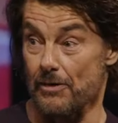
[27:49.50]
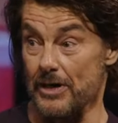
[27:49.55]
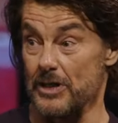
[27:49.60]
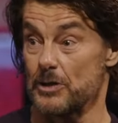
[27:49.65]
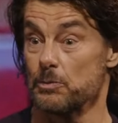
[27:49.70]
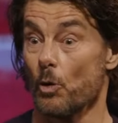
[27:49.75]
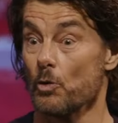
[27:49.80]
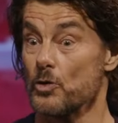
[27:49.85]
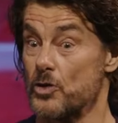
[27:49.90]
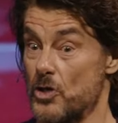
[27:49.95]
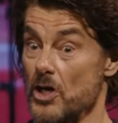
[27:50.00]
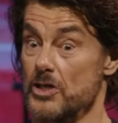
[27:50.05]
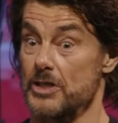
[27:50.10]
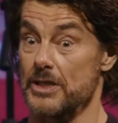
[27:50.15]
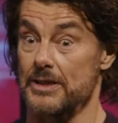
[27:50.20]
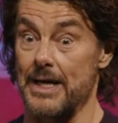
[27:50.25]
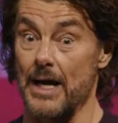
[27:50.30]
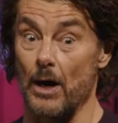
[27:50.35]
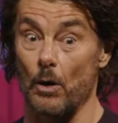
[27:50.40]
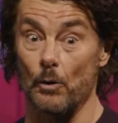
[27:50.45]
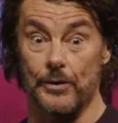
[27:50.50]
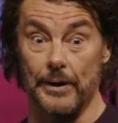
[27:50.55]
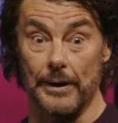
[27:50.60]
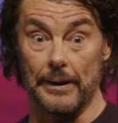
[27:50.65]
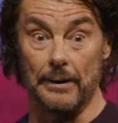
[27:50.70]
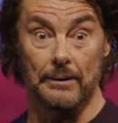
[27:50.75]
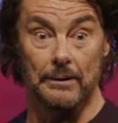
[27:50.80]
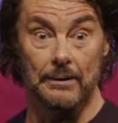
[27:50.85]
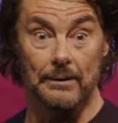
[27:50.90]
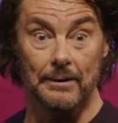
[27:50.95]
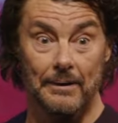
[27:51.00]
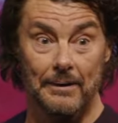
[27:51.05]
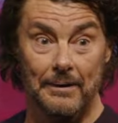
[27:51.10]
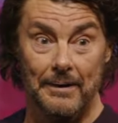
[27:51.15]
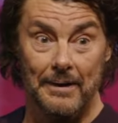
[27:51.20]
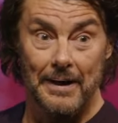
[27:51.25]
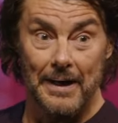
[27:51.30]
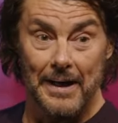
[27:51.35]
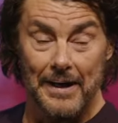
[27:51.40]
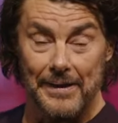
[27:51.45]
every small church is healthy.
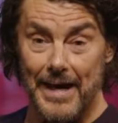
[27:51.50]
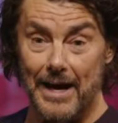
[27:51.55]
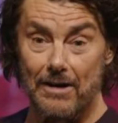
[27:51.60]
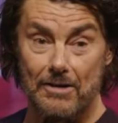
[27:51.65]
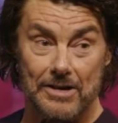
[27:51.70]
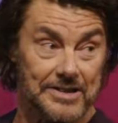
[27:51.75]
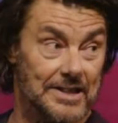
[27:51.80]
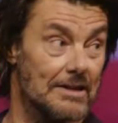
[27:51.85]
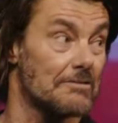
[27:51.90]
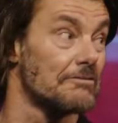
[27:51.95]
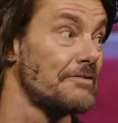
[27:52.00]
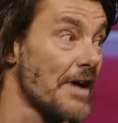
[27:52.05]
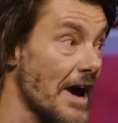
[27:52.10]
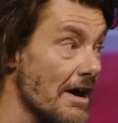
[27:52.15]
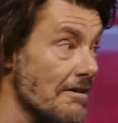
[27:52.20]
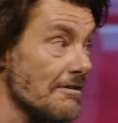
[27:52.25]
Yeah. There are some